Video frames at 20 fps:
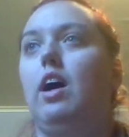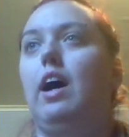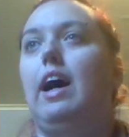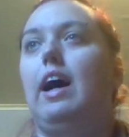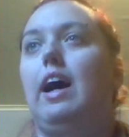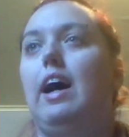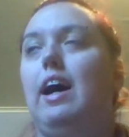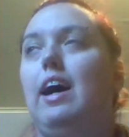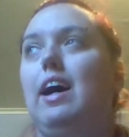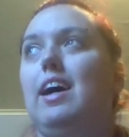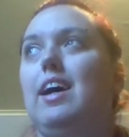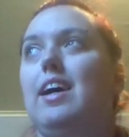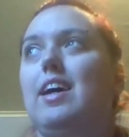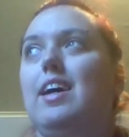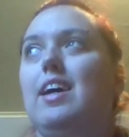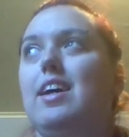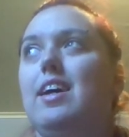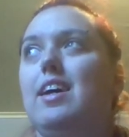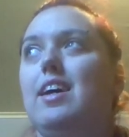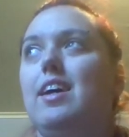
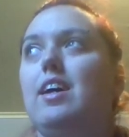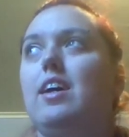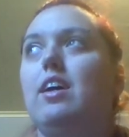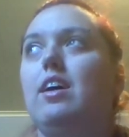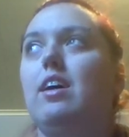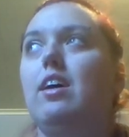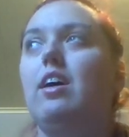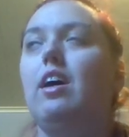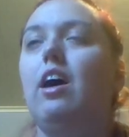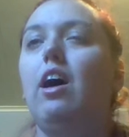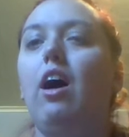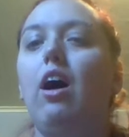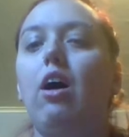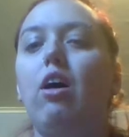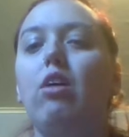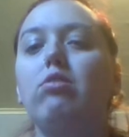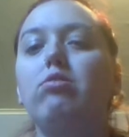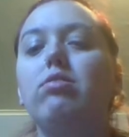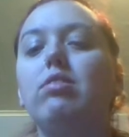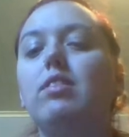I
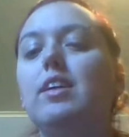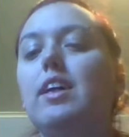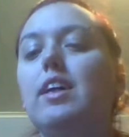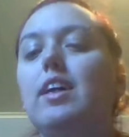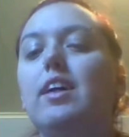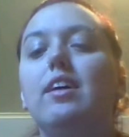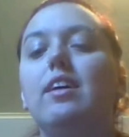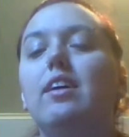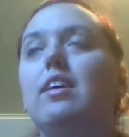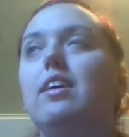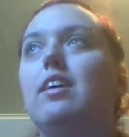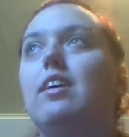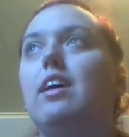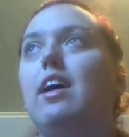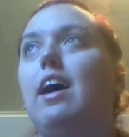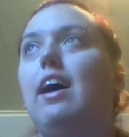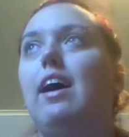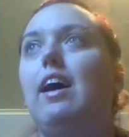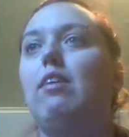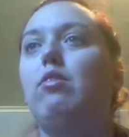hopefully
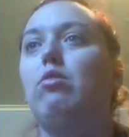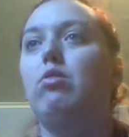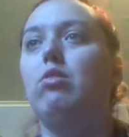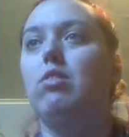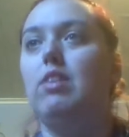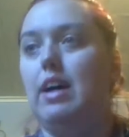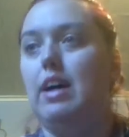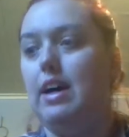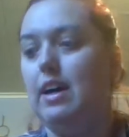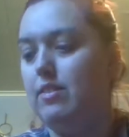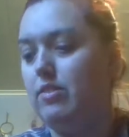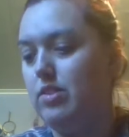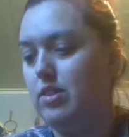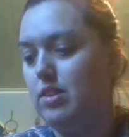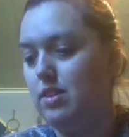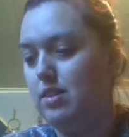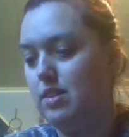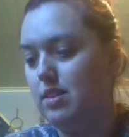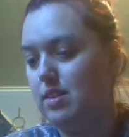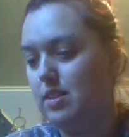I will have
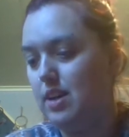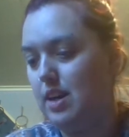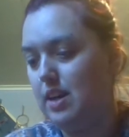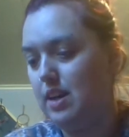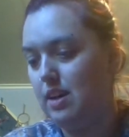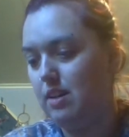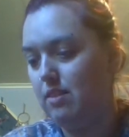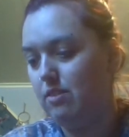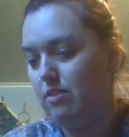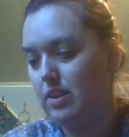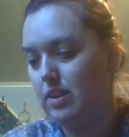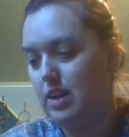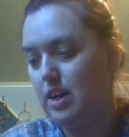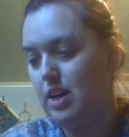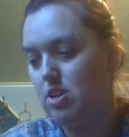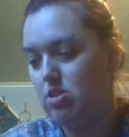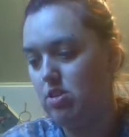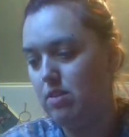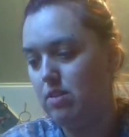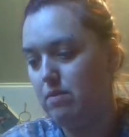take a
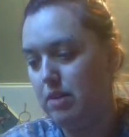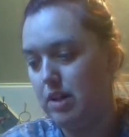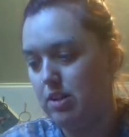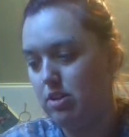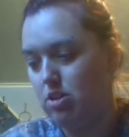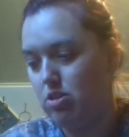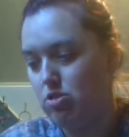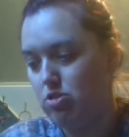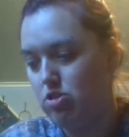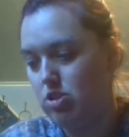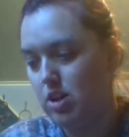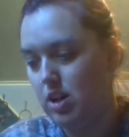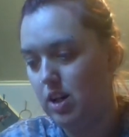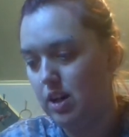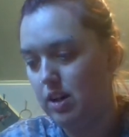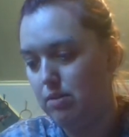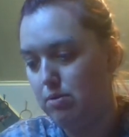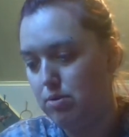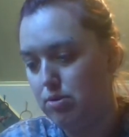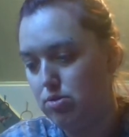vacation in my new
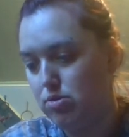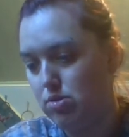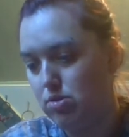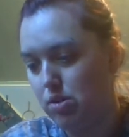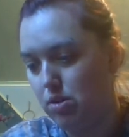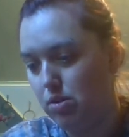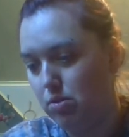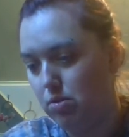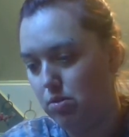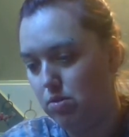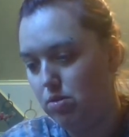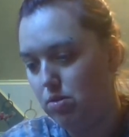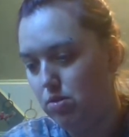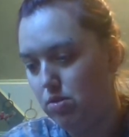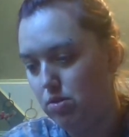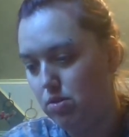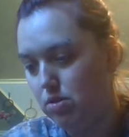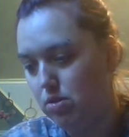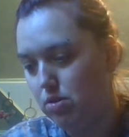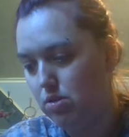job. So
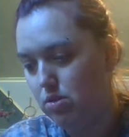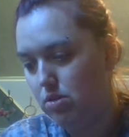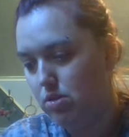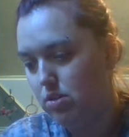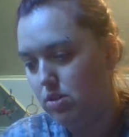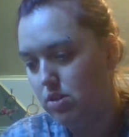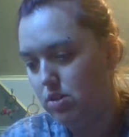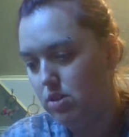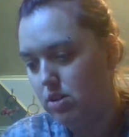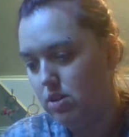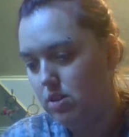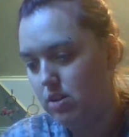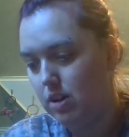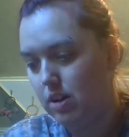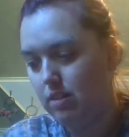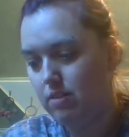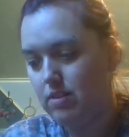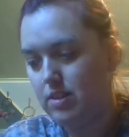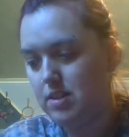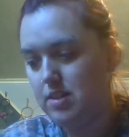
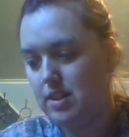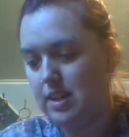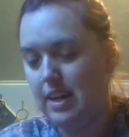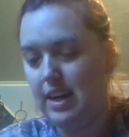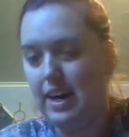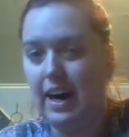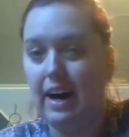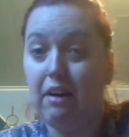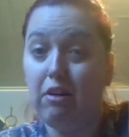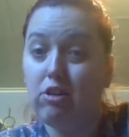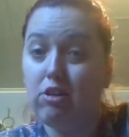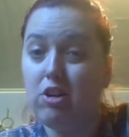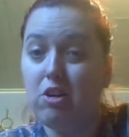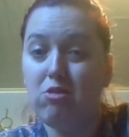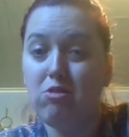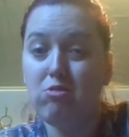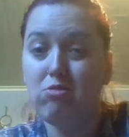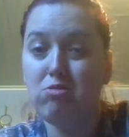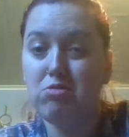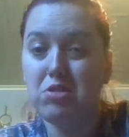we'll see how it
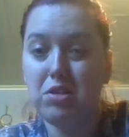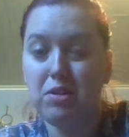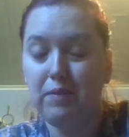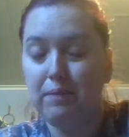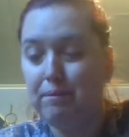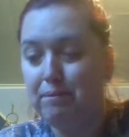goes.